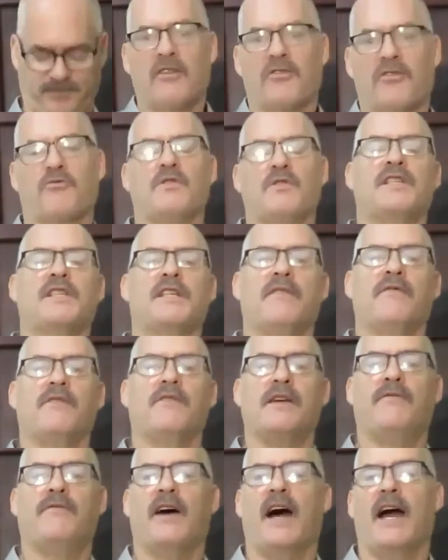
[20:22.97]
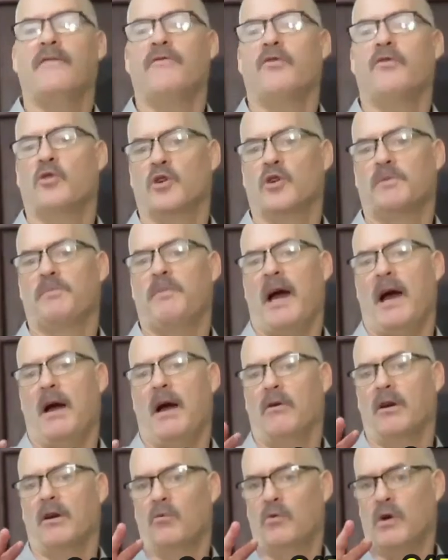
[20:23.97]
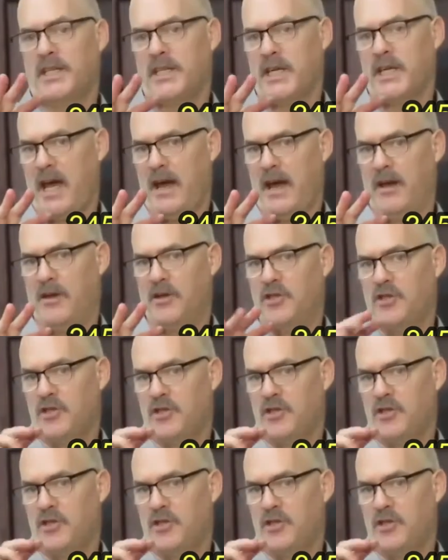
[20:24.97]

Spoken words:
375 horsepower, which had